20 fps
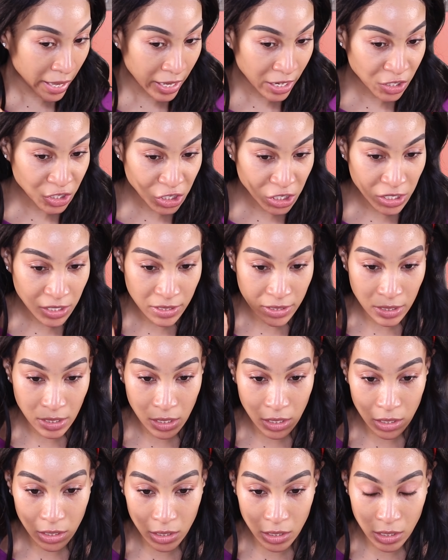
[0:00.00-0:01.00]
edges
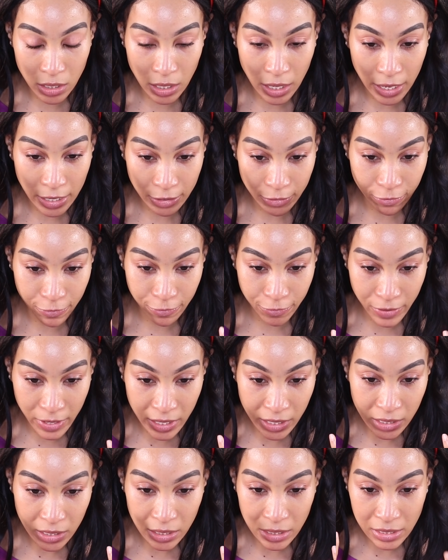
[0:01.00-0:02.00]
are like
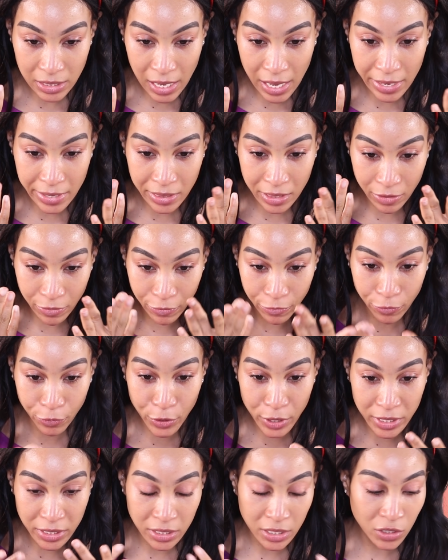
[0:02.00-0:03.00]
filled and the
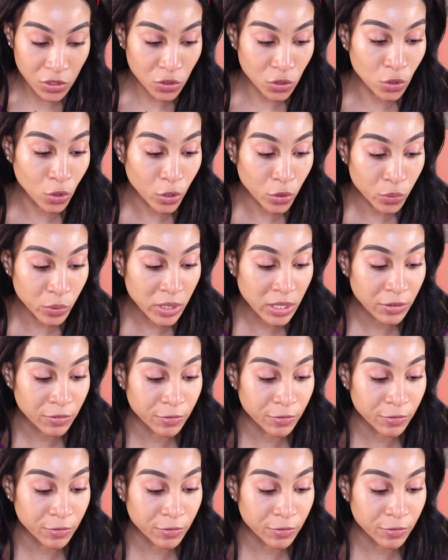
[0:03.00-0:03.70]
front is not really